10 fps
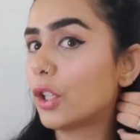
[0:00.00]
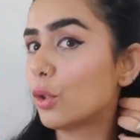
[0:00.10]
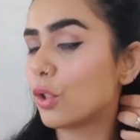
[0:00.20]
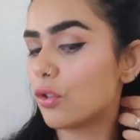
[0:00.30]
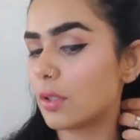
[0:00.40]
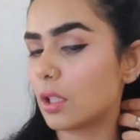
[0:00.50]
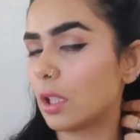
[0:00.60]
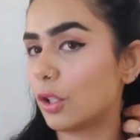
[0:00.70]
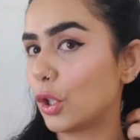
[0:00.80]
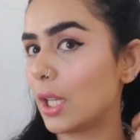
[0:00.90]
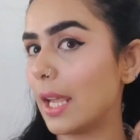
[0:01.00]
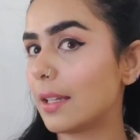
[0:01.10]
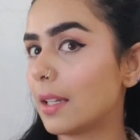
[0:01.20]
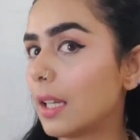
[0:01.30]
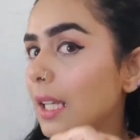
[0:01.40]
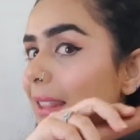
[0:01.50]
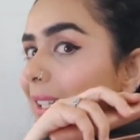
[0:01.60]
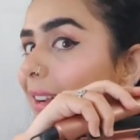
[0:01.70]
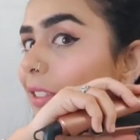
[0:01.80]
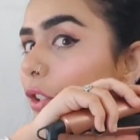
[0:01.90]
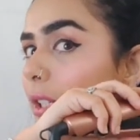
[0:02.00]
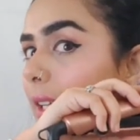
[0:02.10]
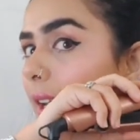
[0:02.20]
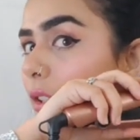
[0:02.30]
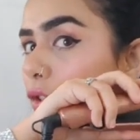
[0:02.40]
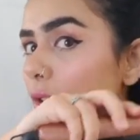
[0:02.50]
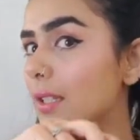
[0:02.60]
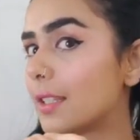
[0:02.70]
you're just gonna rotate it in the other direction.